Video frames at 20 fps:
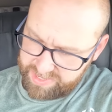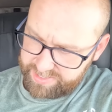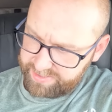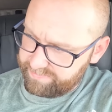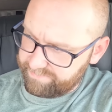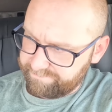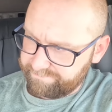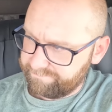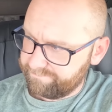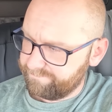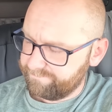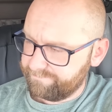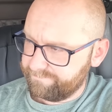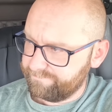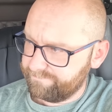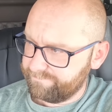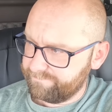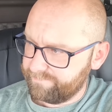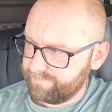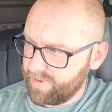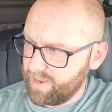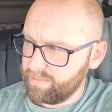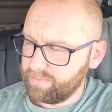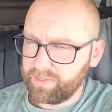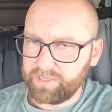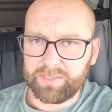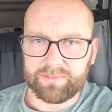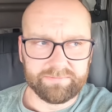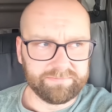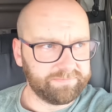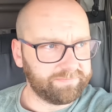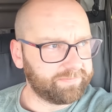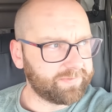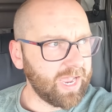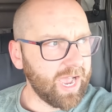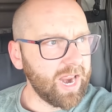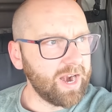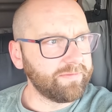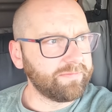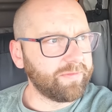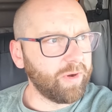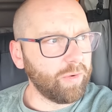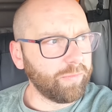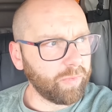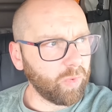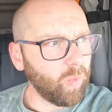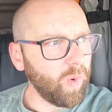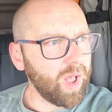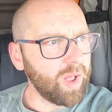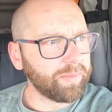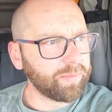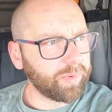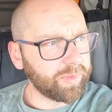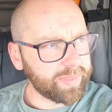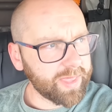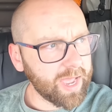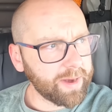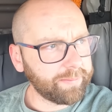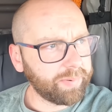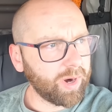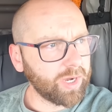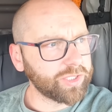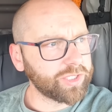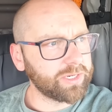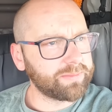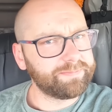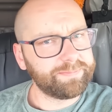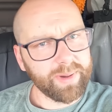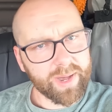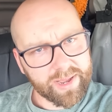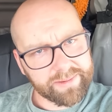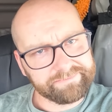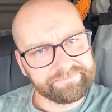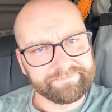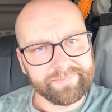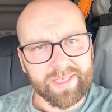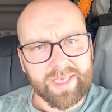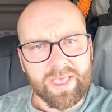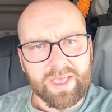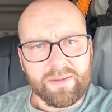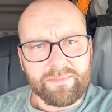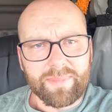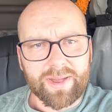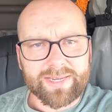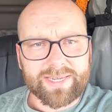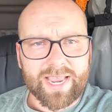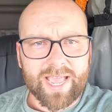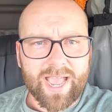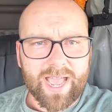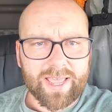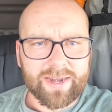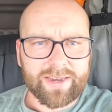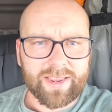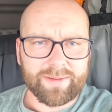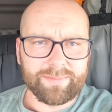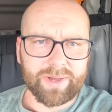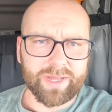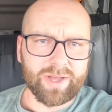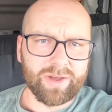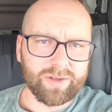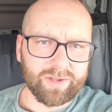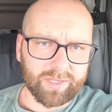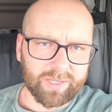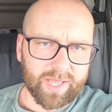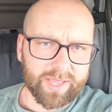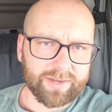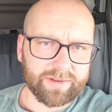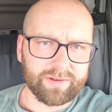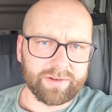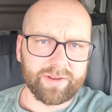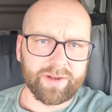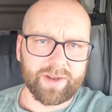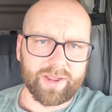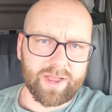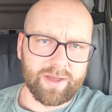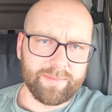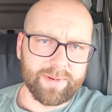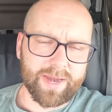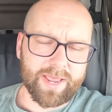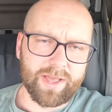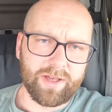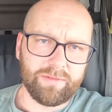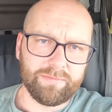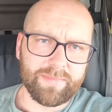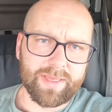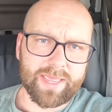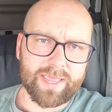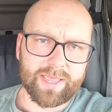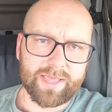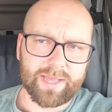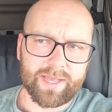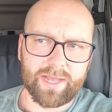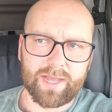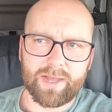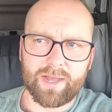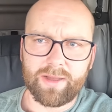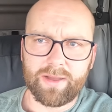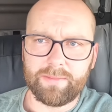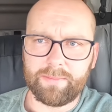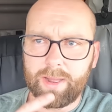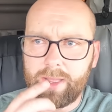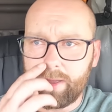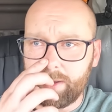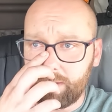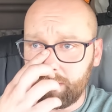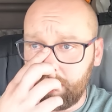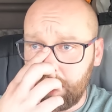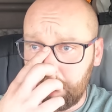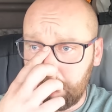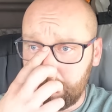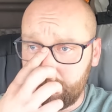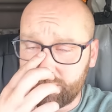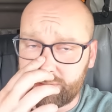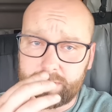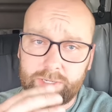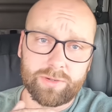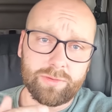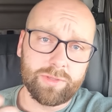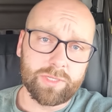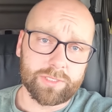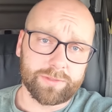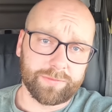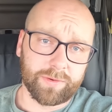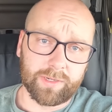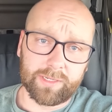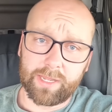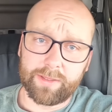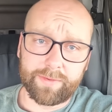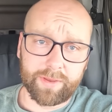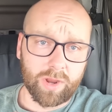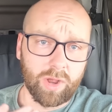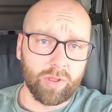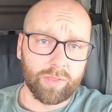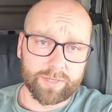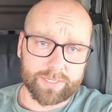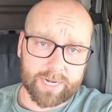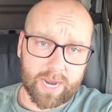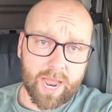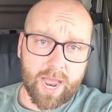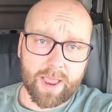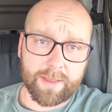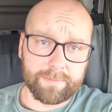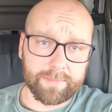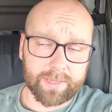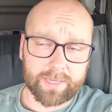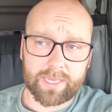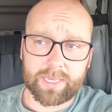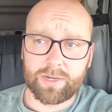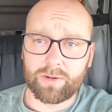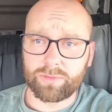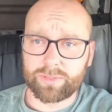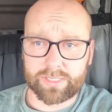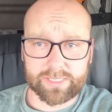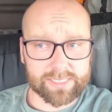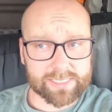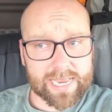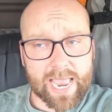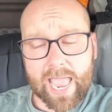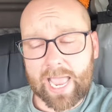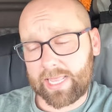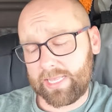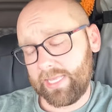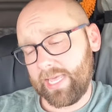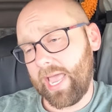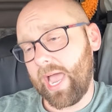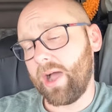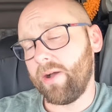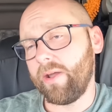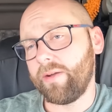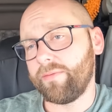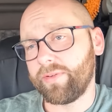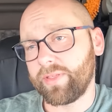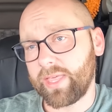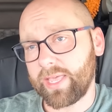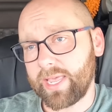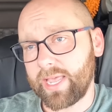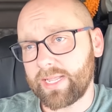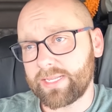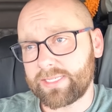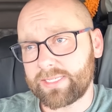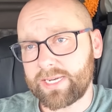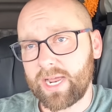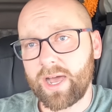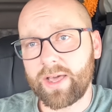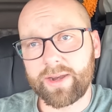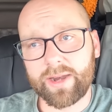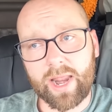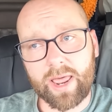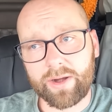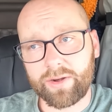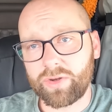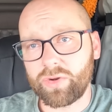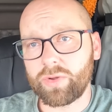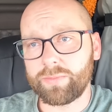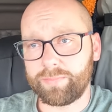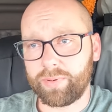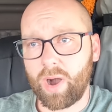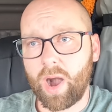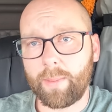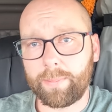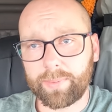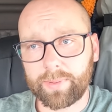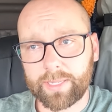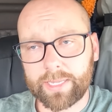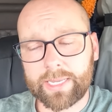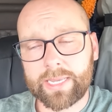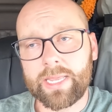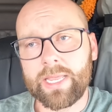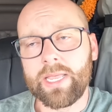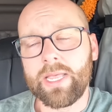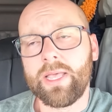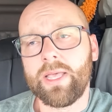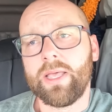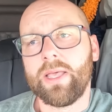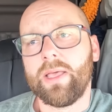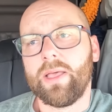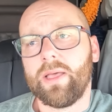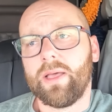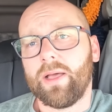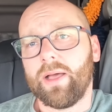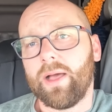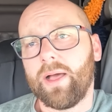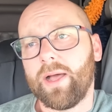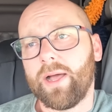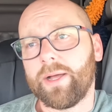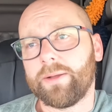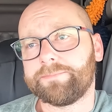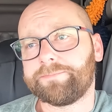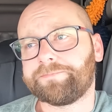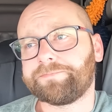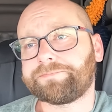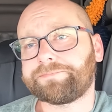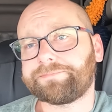idea. And we'll kind of overwhelmed with that project, but my dad and my Uncle Ike are gonna come and help me. Uh, my Uncle Ike used to do this for a living all the time. Like, he knows exactly how everything gets done and how to do it properly. Uh,